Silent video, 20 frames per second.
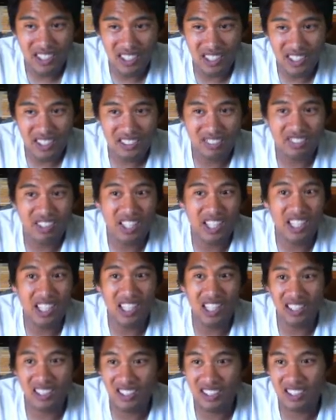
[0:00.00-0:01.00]
he does fight
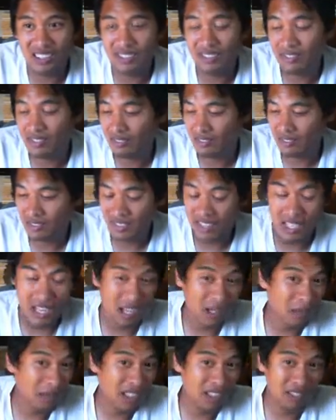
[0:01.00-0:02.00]
Aldo,
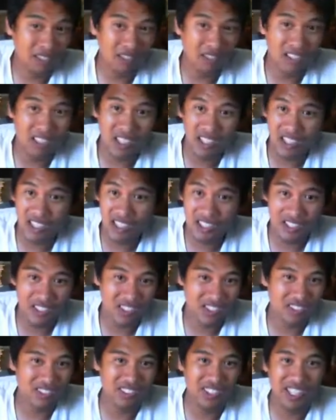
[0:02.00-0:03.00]
That'd be a really
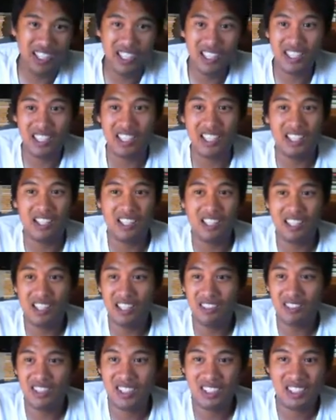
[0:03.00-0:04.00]
cool fight. I'd
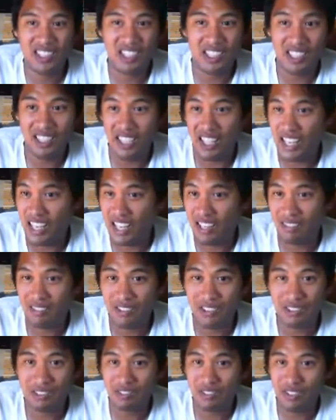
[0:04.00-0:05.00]
love to see it at
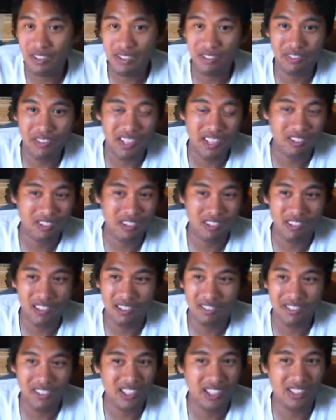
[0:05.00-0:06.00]
145 or
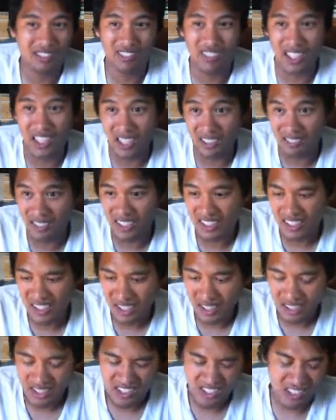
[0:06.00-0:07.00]
155.
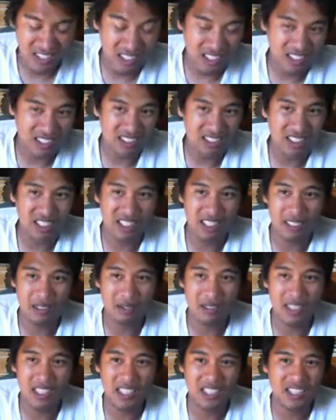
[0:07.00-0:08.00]
You know,
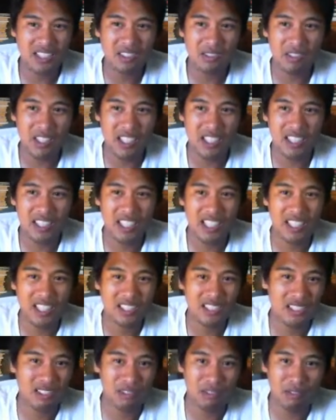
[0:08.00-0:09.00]
um, either weight
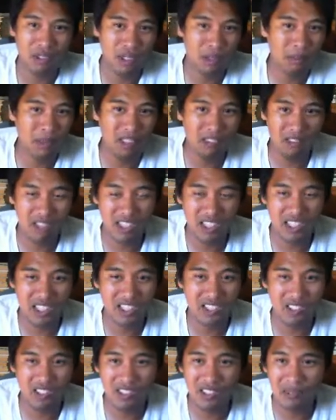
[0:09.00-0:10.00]
class would be
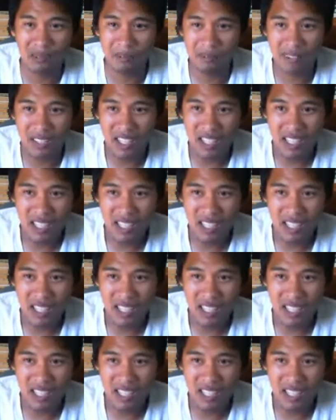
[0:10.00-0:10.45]
really cool.